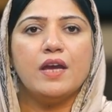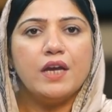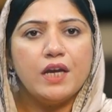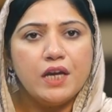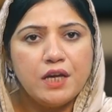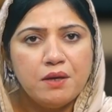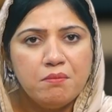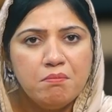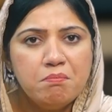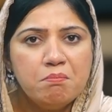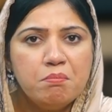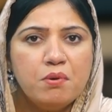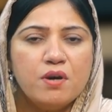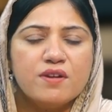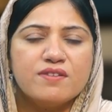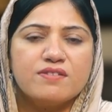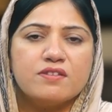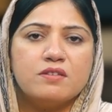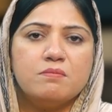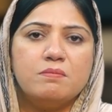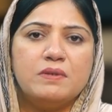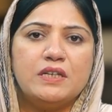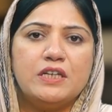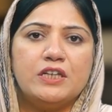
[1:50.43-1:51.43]

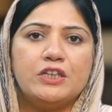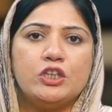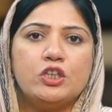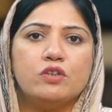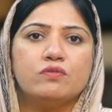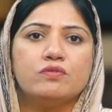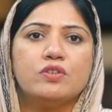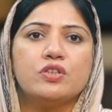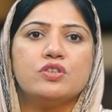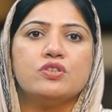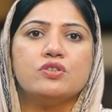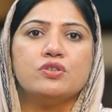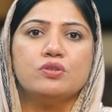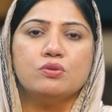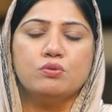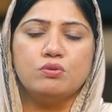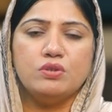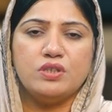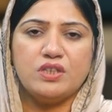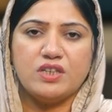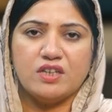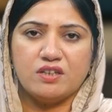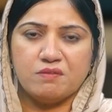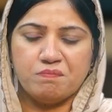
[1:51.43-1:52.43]
impossibility of the
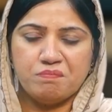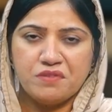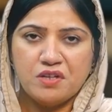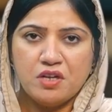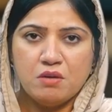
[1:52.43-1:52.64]
union